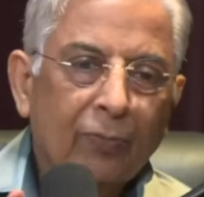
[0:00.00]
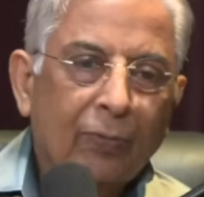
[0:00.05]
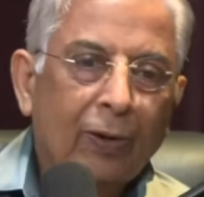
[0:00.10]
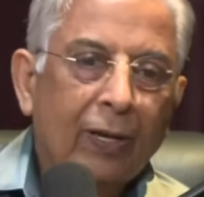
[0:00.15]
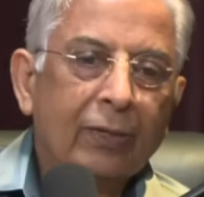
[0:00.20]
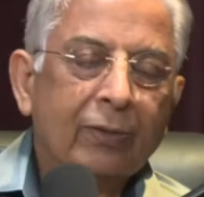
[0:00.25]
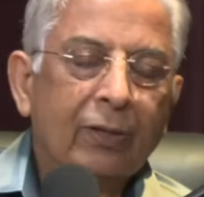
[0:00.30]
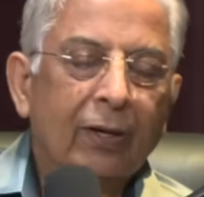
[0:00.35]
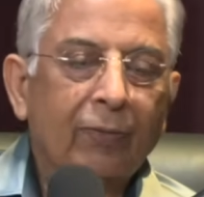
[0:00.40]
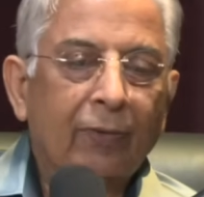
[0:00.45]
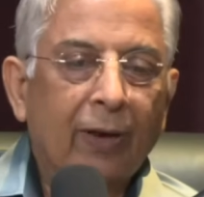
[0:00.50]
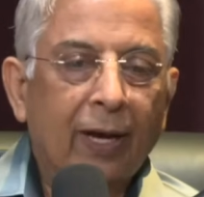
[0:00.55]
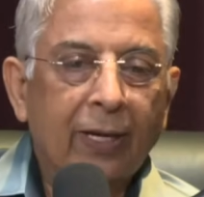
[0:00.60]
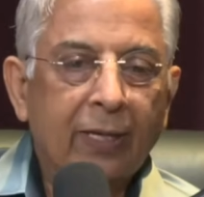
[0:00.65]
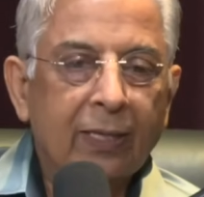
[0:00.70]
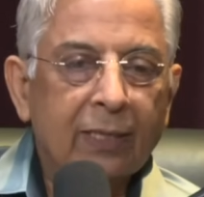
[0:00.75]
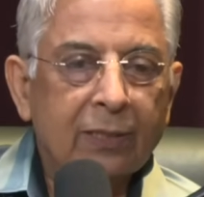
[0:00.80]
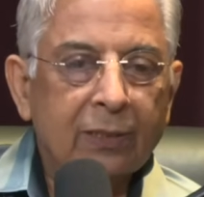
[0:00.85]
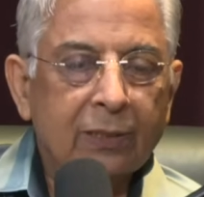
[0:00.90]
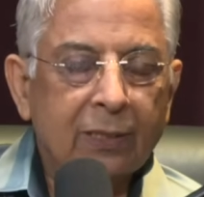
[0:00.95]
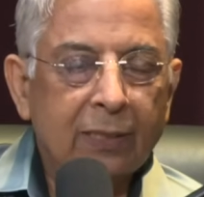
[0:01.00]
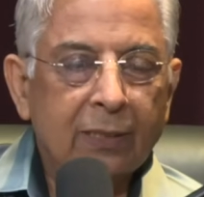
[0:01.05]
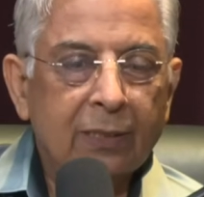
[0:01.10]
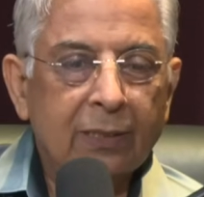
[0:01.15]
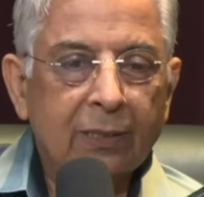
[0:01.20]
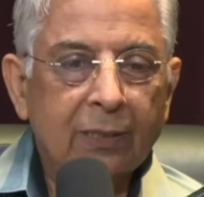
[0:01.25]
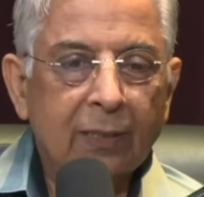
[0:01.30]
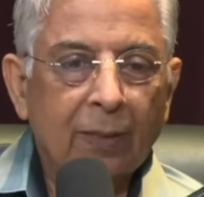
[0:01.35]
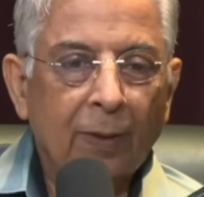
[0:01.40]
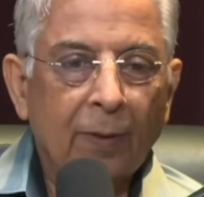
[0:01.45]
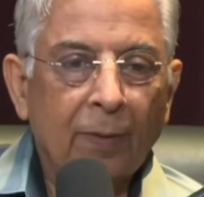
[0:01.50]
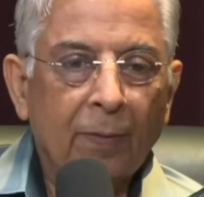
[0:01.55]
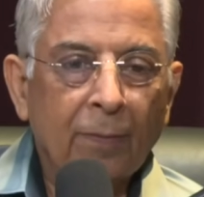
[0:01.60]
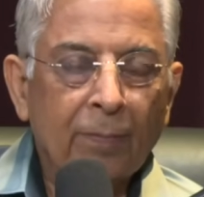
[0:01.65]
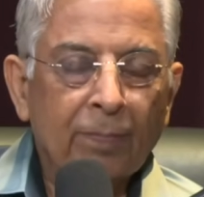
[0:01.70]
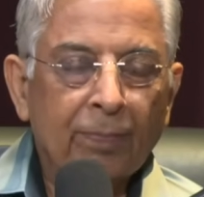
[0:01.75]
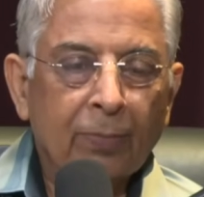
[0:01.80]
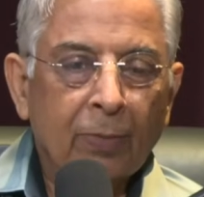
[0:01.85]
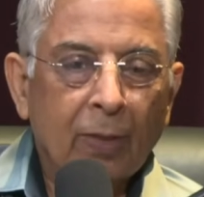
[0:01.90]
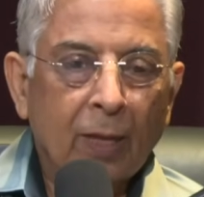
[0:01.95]
ultra vires is,
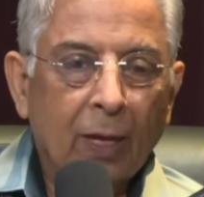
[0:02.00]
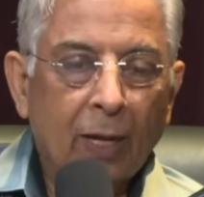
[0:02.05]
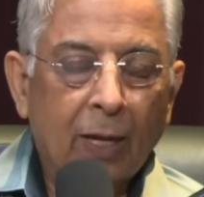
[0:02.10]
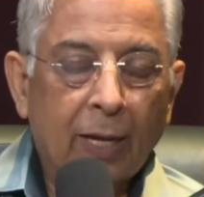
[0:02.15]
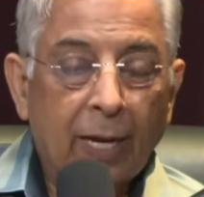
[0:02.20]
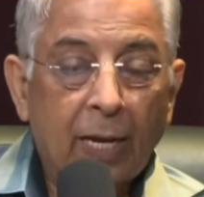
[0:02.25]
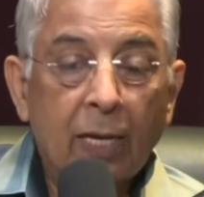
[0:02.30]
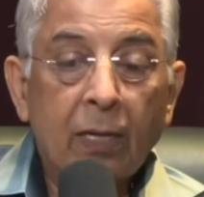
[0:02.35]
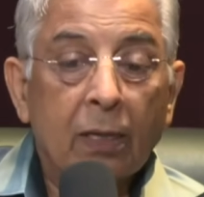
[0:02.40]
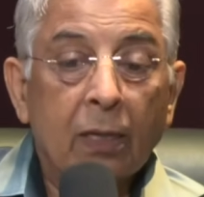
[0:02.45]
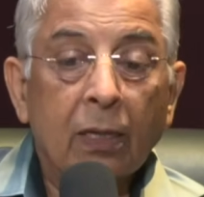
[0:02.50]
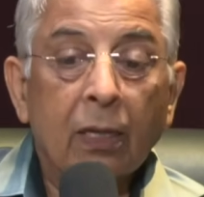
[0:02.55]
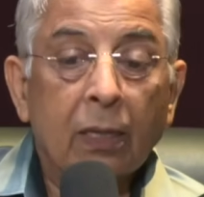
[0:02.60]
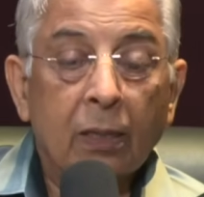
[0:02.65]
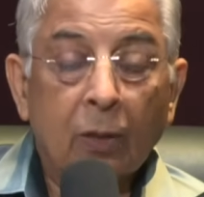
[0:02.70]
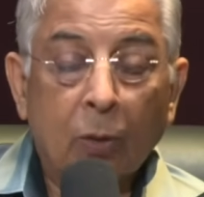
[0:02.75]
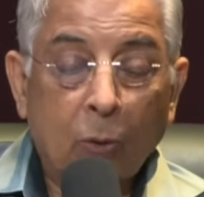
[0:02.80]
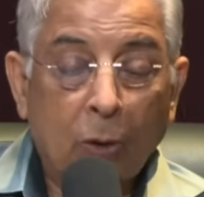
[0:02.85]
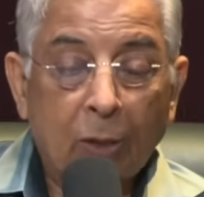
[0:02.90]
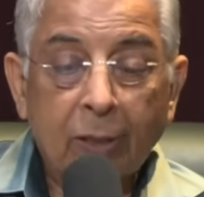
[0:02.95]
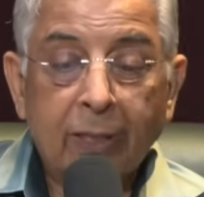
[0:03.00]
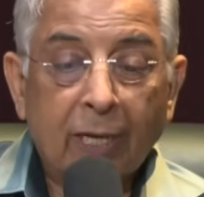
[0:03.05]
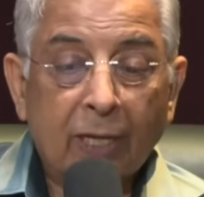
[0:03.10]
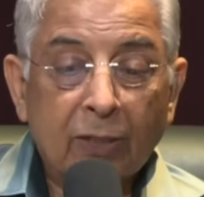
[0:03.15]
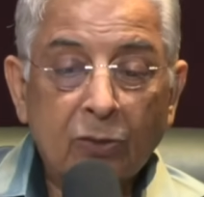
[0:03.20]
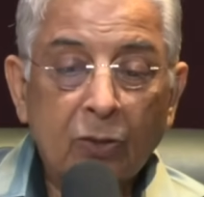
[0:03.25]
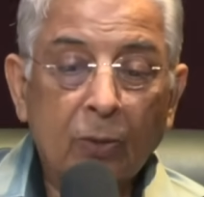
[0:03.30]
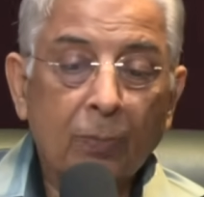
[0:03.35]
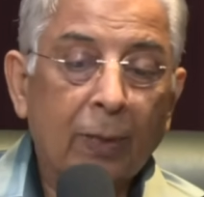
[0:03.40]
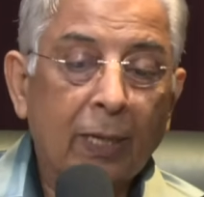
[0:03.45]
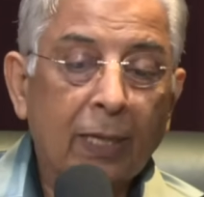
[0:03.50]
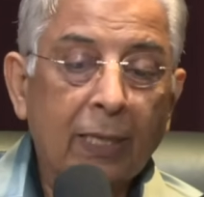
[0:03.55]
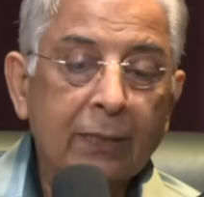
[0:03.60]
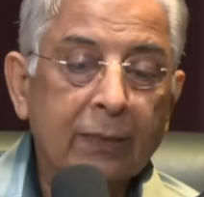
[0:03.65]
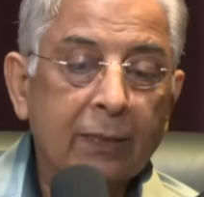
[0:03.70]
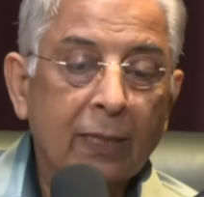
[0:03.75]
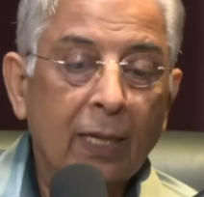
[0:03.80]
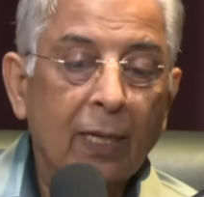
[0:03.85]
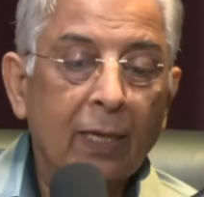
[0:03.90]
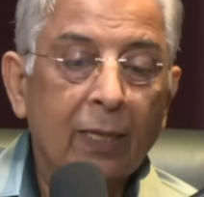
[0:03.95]
in the context of
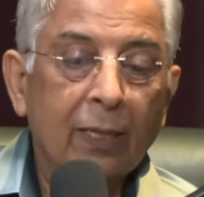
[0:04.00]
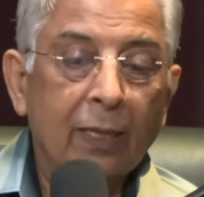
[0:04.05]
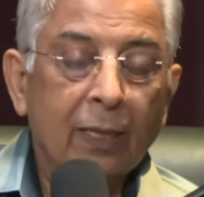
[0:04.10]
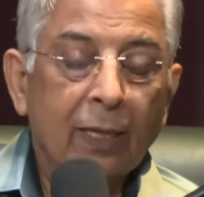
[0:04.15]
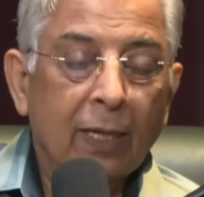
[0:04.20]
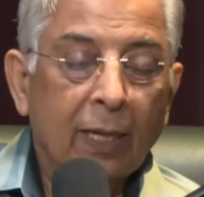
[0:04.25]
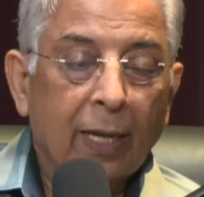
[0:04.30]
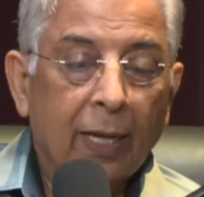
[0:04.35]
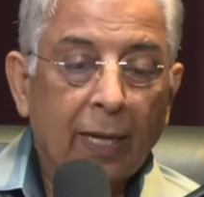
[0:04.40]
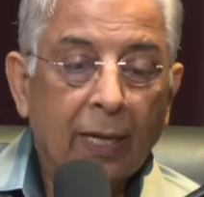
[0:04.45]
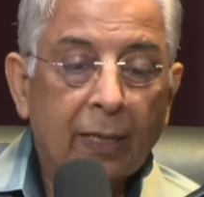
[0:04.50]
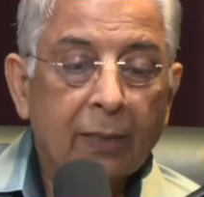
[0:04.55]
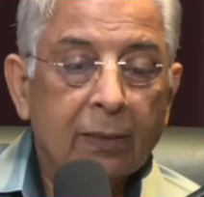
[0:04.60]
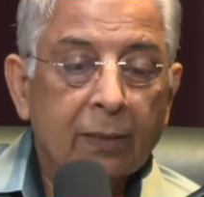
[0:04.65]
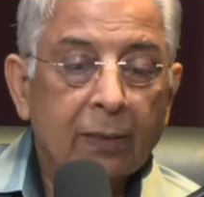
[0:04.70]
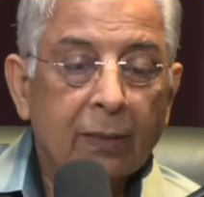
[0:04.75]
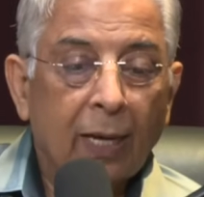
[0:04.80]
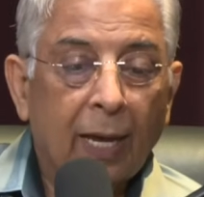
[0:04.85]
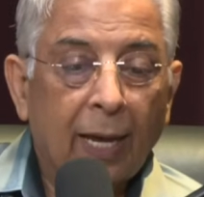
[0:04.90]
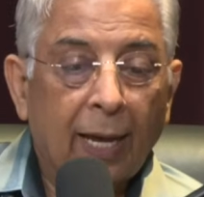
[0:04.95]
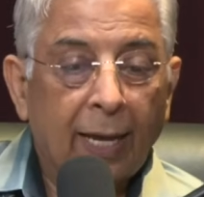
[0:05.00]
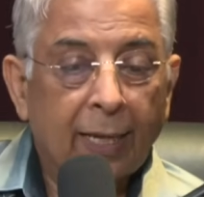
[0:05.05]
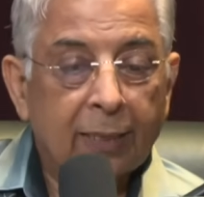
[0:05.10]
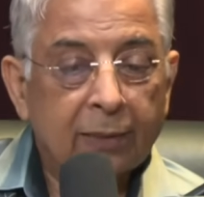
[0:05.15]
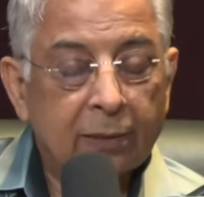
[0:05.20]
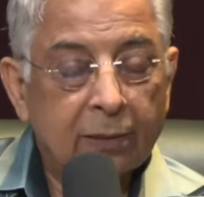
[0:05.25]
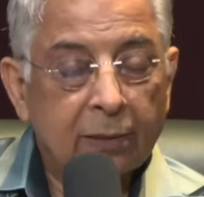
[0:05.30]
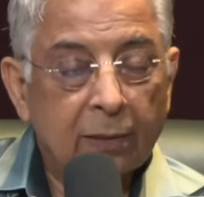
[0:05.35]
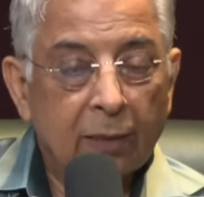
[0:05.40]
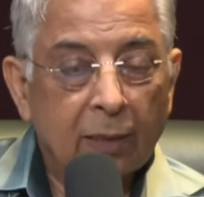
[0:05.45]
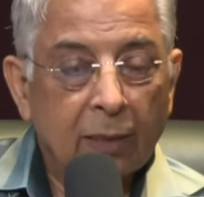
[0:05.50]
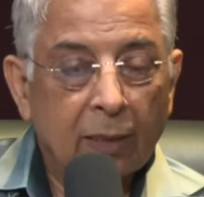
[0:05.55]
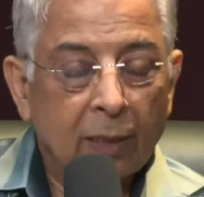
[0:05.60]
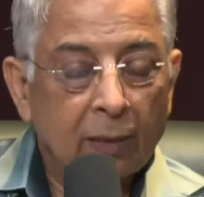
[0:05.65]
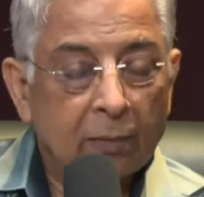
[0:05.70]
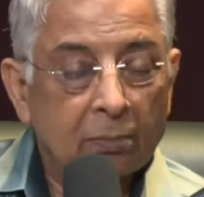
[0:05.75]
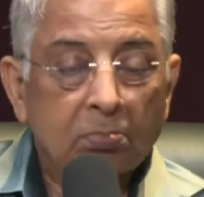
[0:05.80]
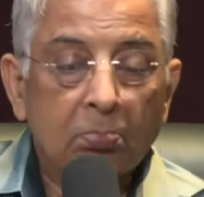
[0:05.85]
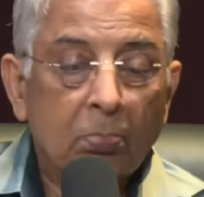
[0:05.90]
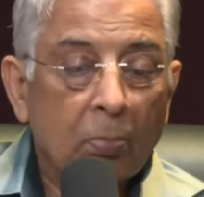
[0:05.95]
Malaysia, it has
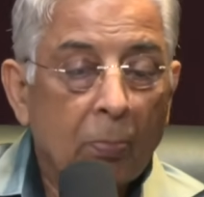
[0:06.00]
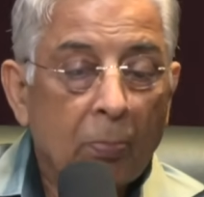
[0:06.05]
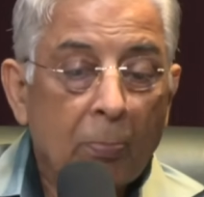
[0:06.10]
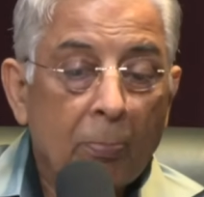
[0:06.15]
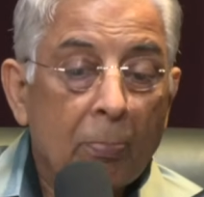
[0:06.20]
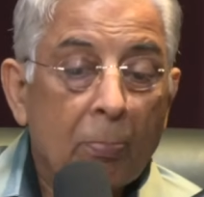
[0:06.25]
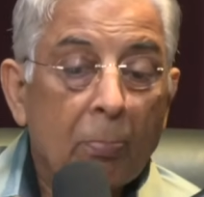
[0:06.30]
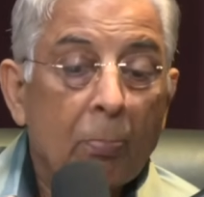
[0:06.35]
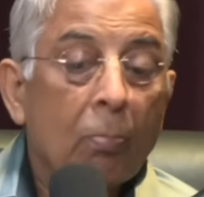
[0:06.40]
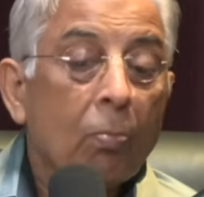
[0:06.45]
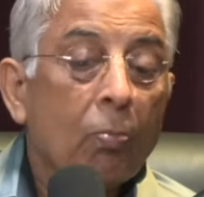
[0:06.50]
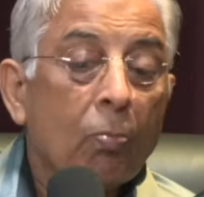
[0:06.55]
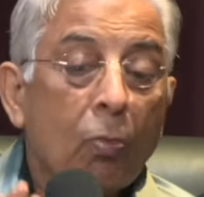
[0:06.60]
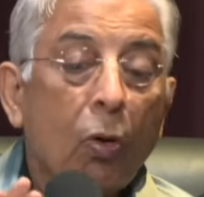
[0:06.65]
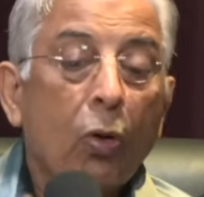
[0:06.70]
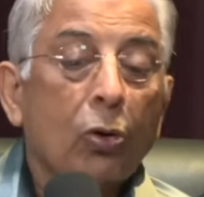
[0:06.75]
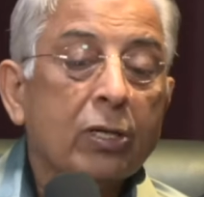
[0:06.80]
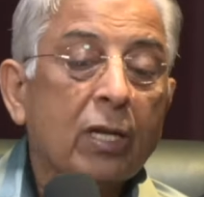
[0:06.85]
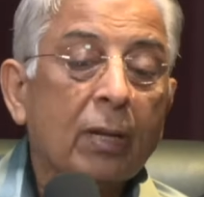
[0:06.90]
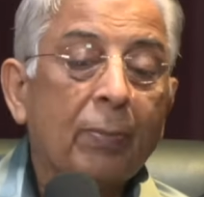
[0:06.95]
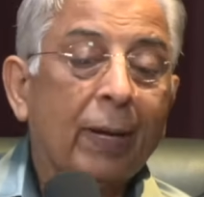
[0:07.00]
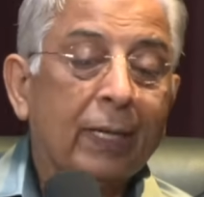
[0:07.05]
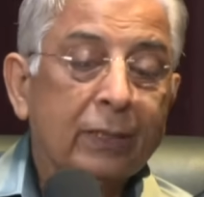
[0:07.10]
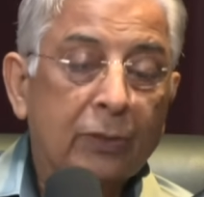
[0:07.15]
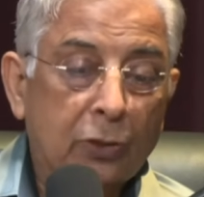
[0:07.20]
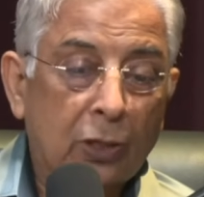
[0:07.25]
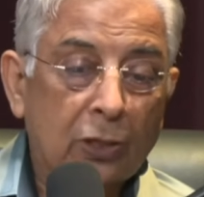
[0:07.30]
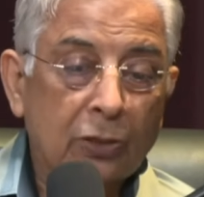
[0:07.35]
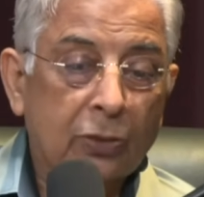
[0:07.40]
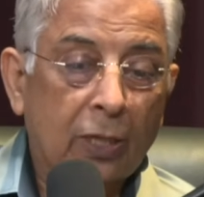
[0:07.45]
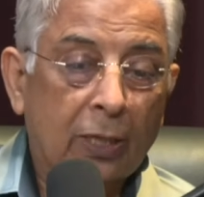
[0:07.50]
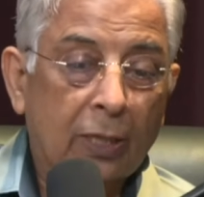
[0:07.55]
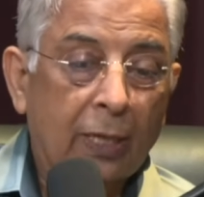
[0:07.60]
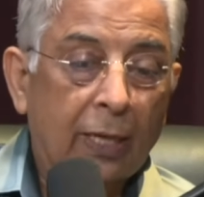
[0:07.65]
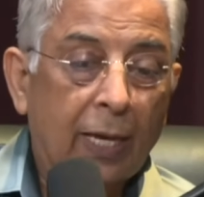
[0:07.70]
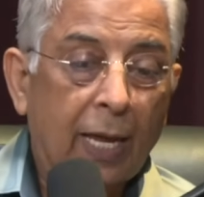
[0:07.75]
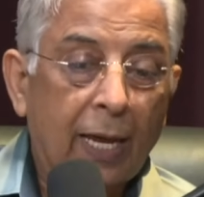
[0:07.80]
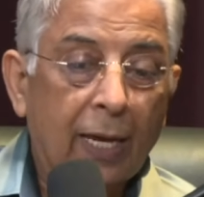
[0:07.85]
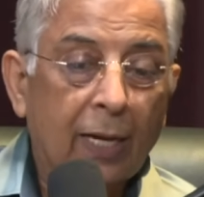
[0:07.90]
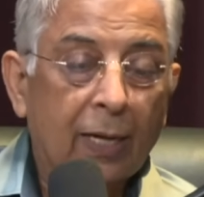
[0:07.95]
more dimensions than in
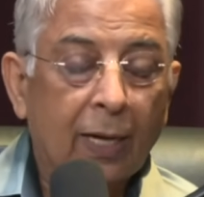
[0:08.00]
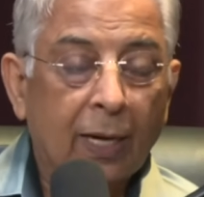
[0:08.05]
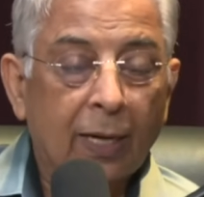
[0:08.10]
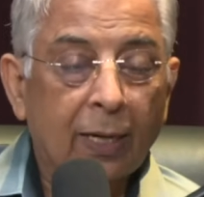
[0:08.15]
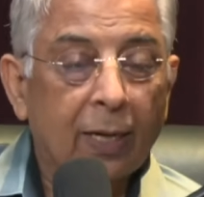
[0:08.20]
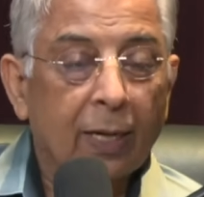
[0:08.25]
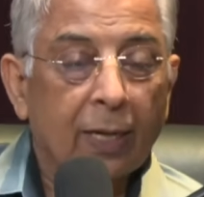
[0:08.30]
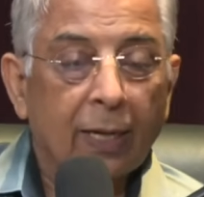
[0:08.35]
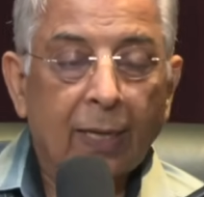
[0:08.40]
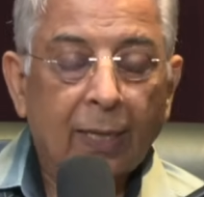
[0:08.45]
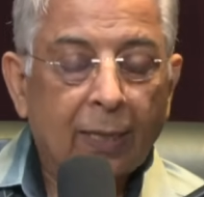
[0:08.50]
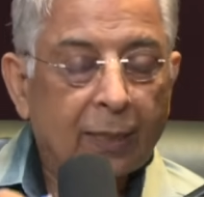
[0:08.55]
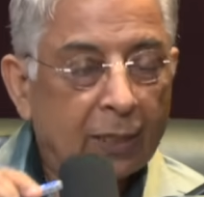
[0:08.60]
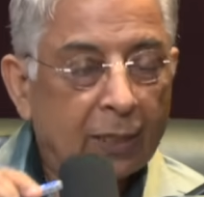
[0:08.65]
England. The